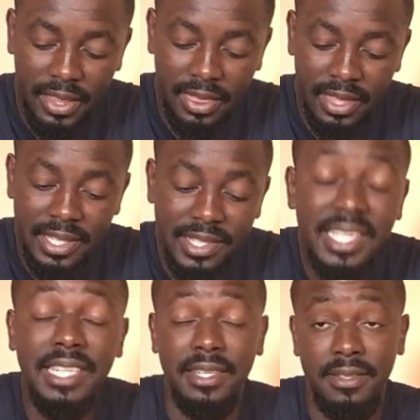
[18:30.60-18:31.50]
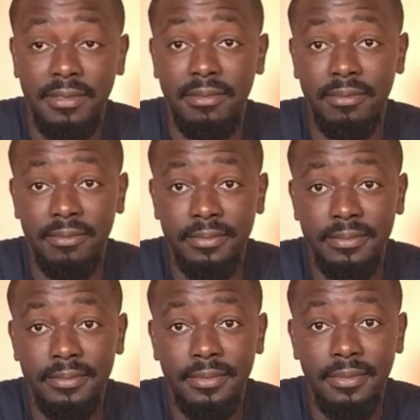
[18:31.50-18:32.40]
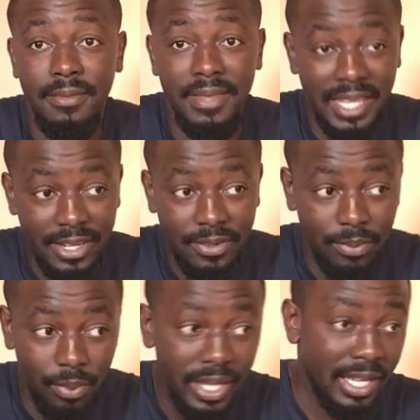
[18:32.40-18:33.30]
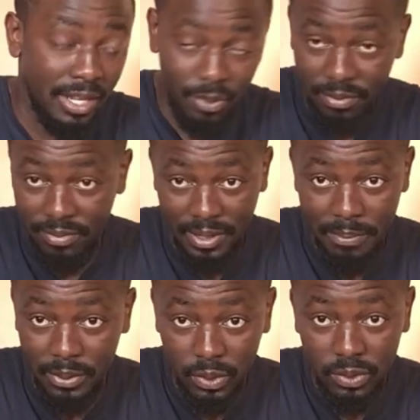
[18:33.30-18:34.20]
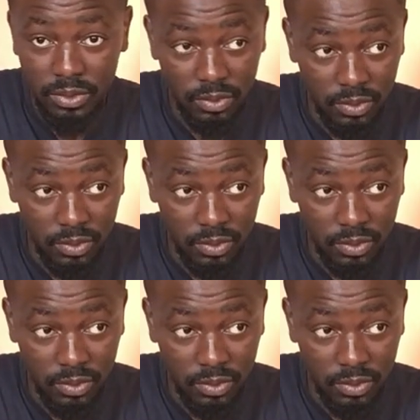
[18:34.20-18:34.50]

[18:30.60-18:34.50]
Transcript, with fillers: 13, that weekend of April